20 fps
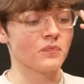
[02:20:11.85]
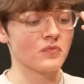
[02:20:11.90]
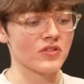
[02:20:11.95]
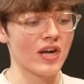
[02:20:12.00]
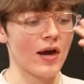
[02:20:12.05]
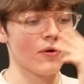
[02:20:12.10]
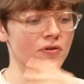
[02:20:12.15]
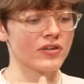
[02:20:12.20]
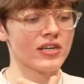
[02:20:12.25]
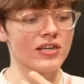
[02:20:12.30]

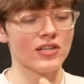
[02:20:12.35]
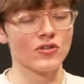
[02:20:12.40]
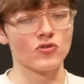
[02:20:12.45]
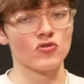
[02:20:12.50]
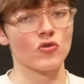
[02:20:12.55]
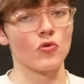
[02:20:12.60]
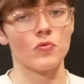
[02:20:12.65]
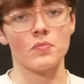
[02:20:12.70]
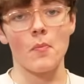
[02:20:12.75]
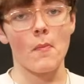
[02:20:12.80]
That'll kill us
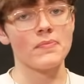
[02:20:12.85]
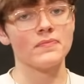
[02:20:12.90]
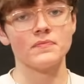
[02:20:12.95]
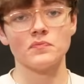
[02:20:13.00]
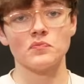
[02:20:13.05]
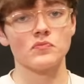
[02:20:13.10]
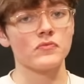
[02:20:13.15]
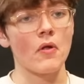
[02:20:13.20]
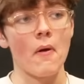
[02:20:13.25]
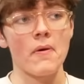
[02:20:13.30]
all.
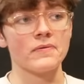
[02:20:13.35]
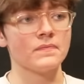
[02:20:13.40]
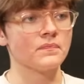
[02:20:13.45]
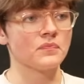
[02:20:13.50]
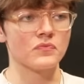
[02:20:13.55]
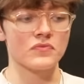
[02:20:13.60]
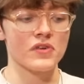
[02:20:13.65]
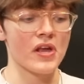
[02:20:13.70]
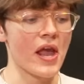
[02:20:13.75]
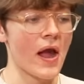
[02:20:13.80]
We'd die,
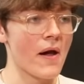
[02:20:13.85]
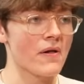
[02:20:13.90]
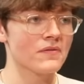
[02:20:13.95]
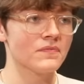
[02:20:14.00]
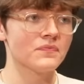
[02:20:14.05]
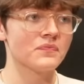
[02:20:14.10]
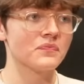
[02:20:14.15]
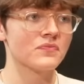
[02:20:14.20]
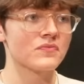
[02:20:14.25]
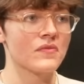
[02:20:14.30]
especially yeah. the
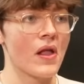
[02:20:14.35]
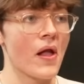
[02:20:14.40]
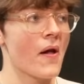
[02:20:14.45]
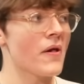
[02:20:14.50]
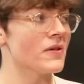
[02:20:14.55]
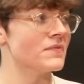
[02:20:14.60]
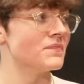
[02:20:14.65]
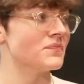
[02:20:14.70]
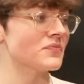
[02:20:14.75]
mayonnaise.